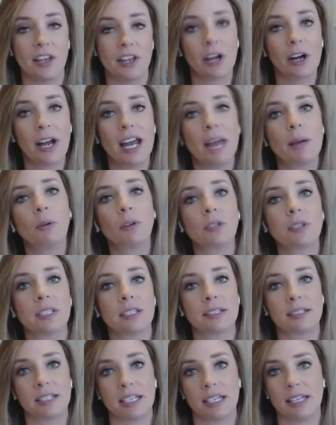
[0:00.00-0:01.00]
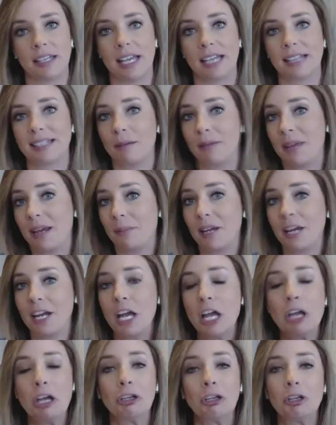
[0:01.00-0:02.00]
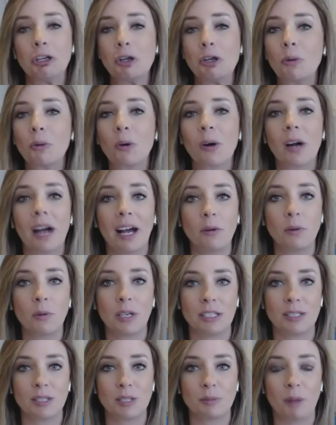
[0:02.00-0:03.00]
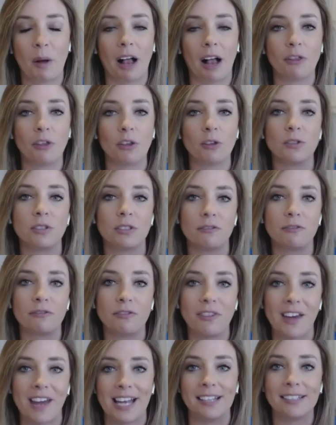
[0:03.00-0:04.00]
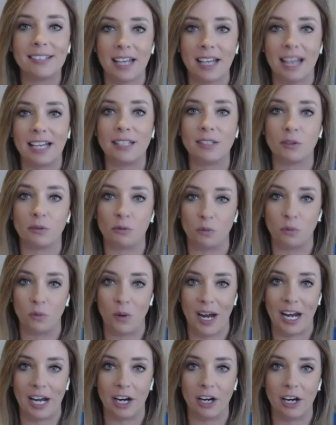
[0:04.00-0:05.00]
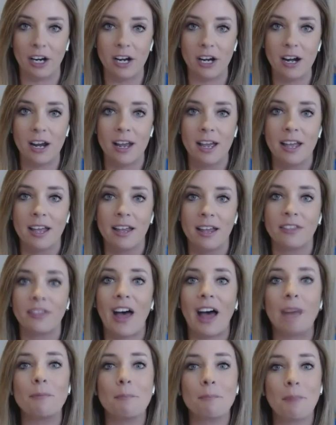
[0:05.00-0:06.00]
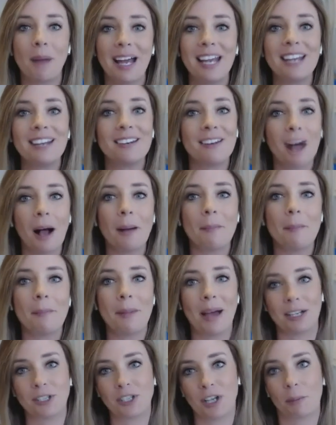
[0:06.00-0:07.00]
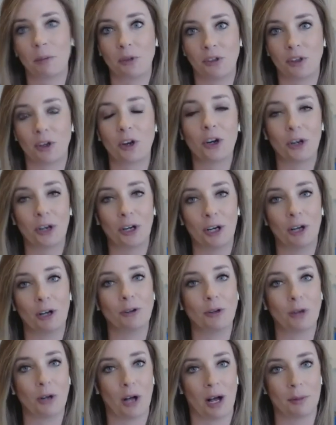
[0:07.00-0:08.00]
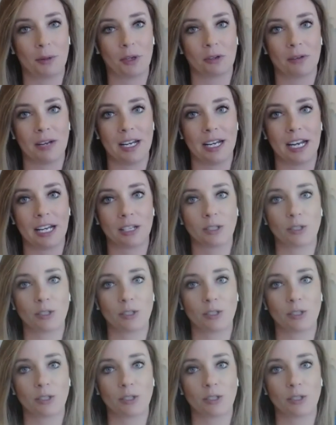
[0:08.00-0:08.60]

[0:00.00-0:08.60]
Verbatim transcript: eye and they're able to see things that maybe you or I wouldn't spot, those advanced signs of wear that might not match up with the current odometer